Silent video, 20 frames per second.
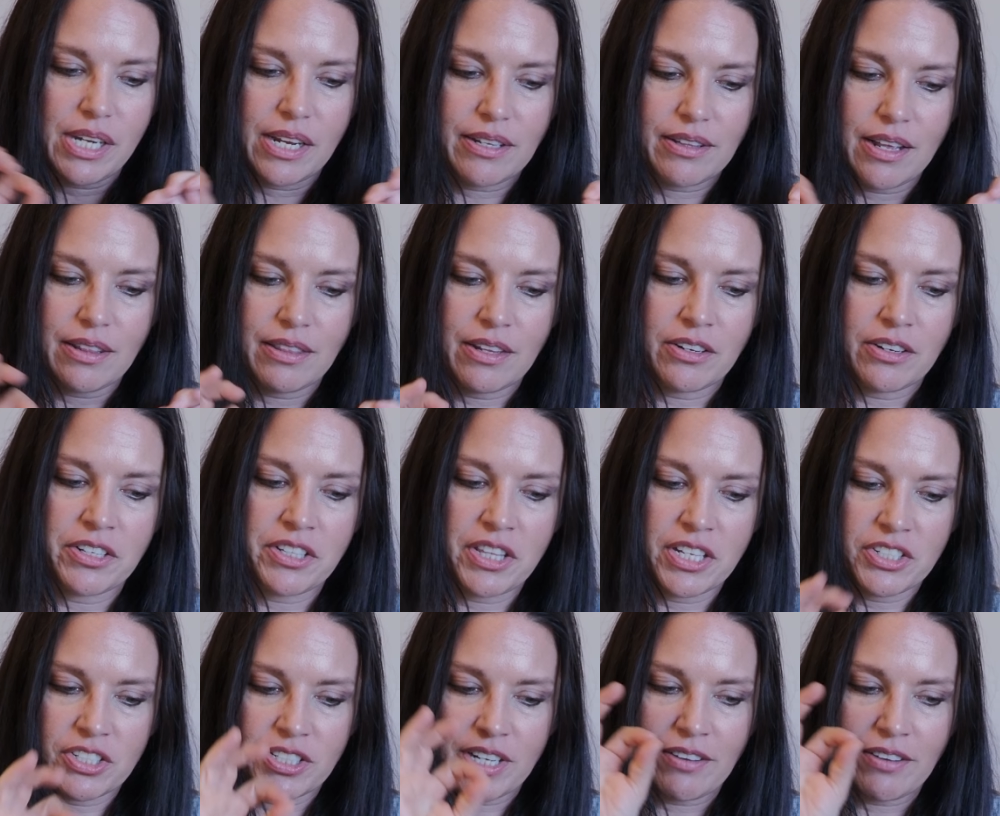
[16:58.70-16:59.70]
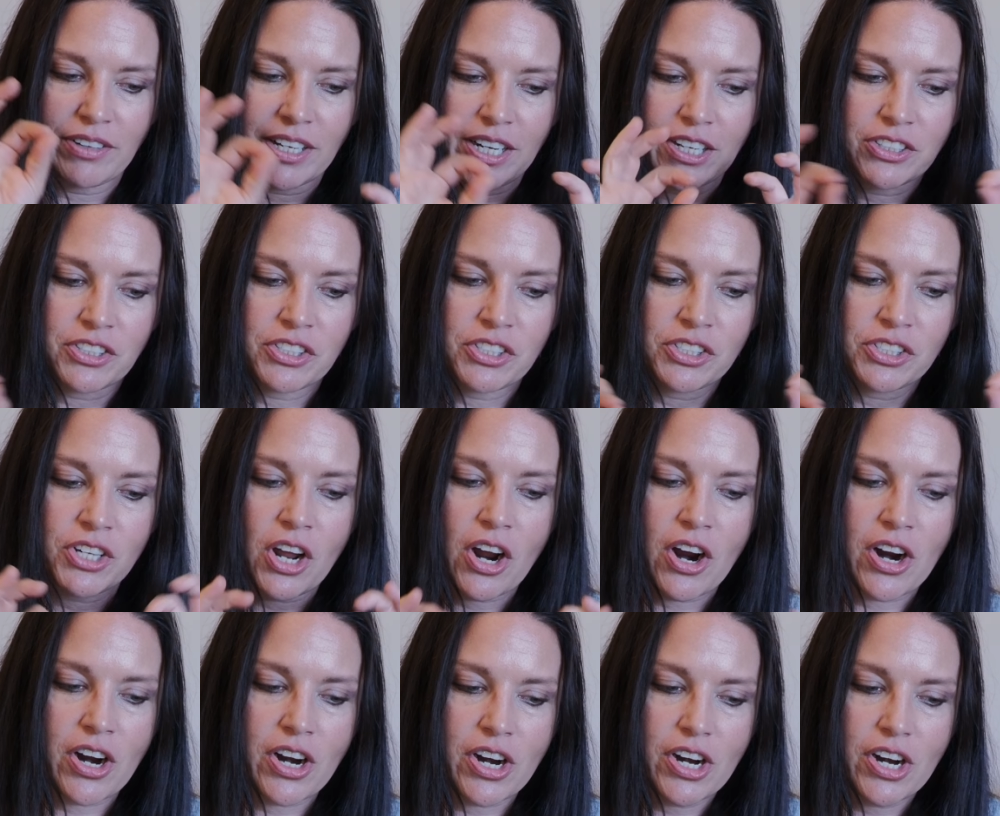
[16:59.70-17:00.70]
and then they just have like a
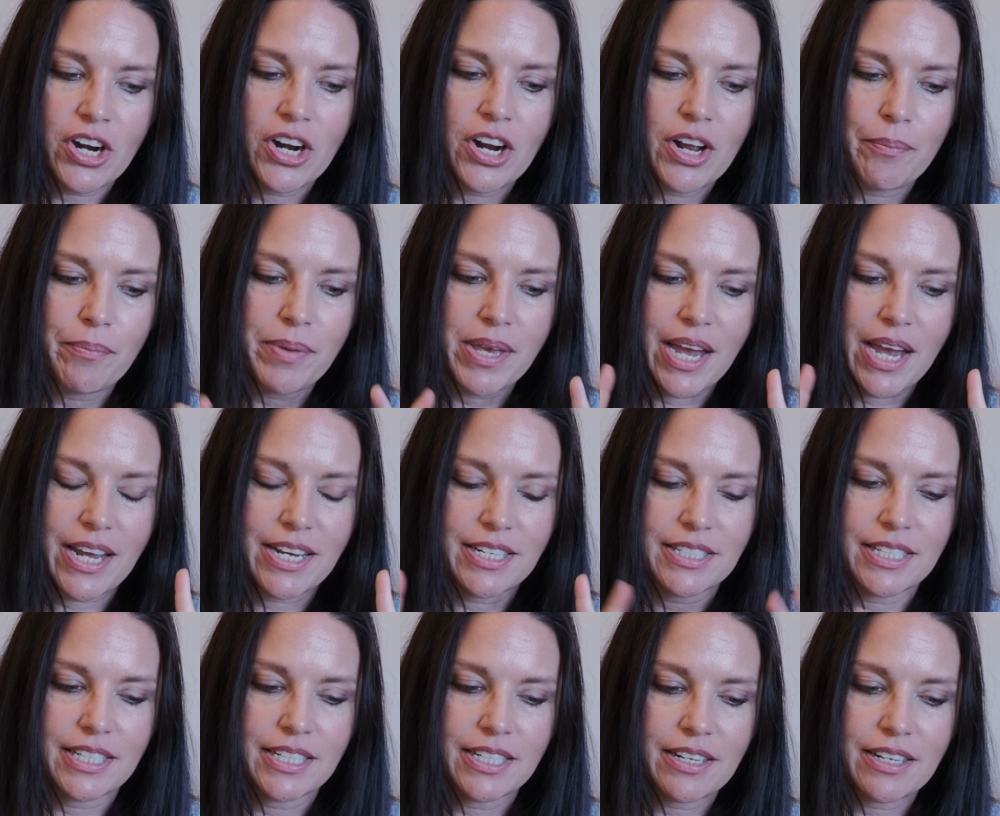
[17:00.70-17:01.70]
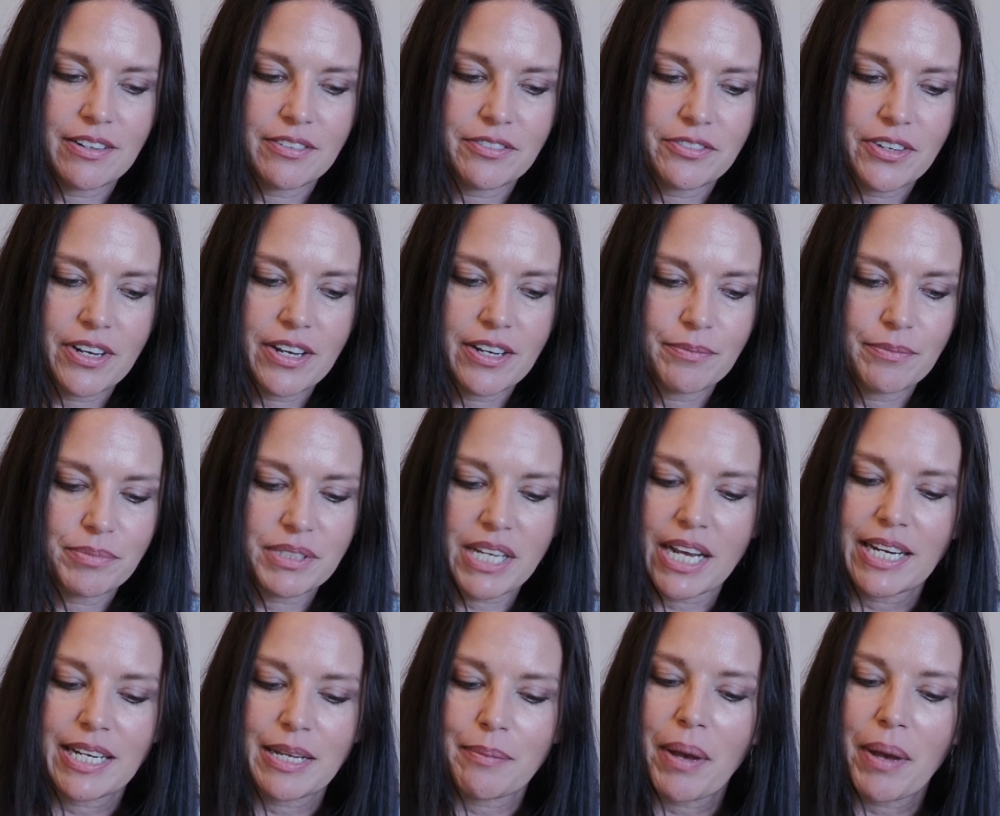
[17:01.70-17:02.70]
star behind it of
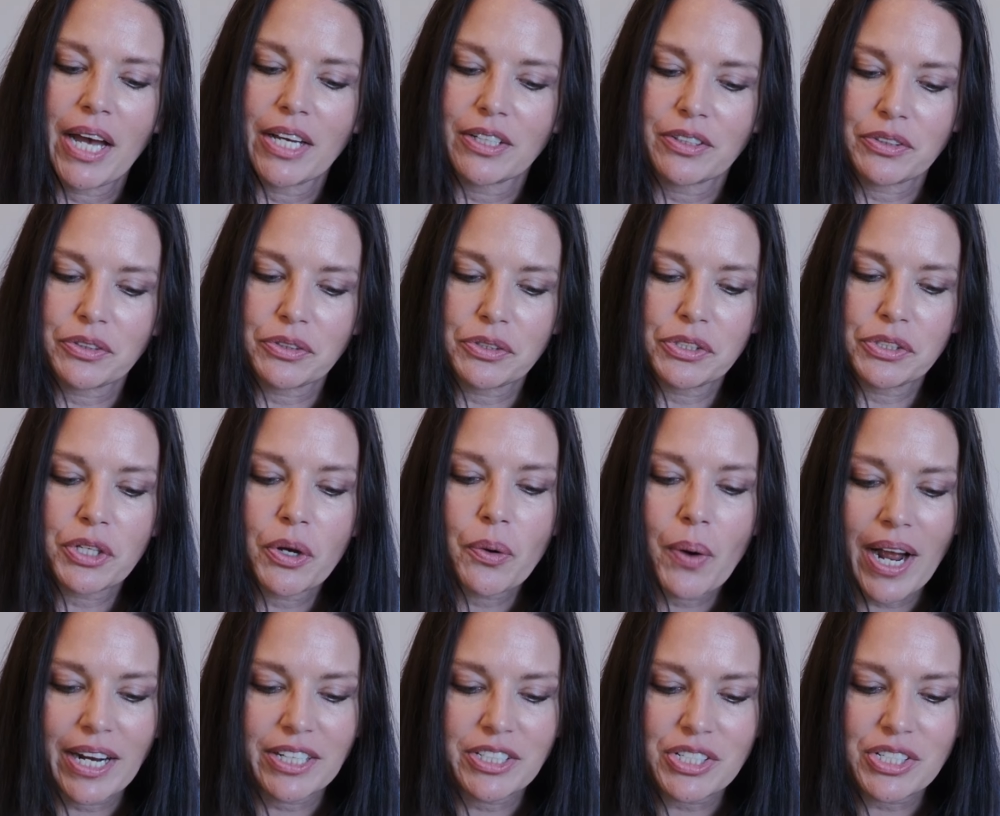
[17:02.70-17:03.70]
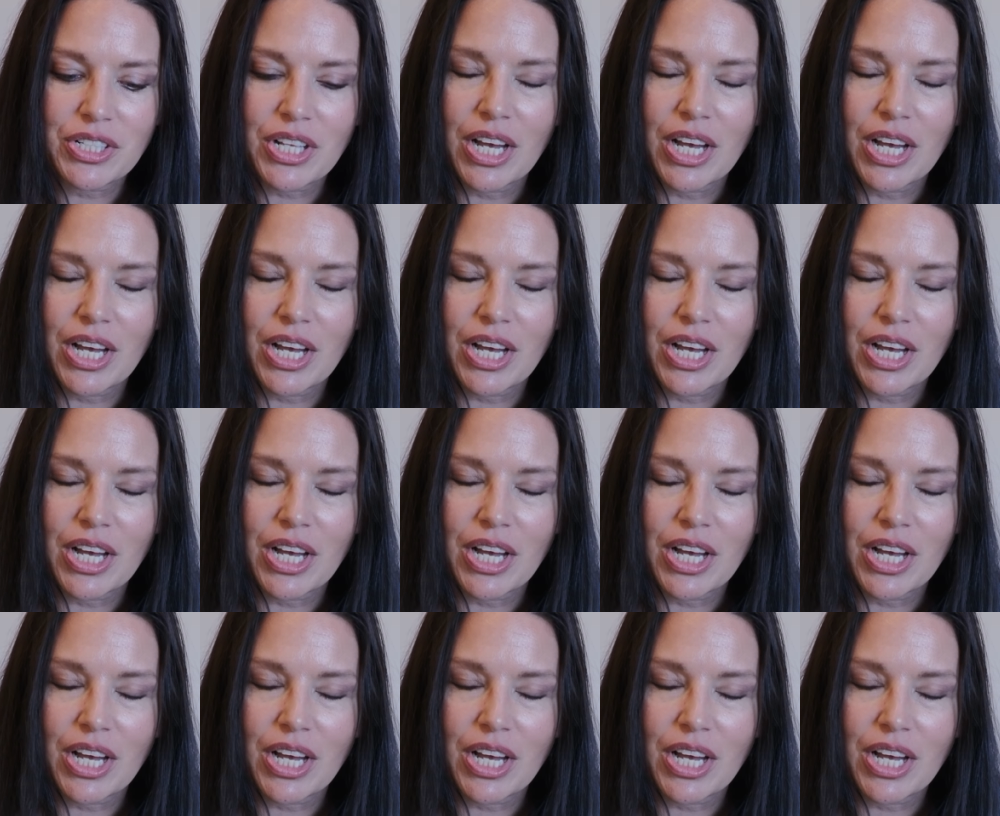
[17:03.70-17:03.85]
tiny petals. So I just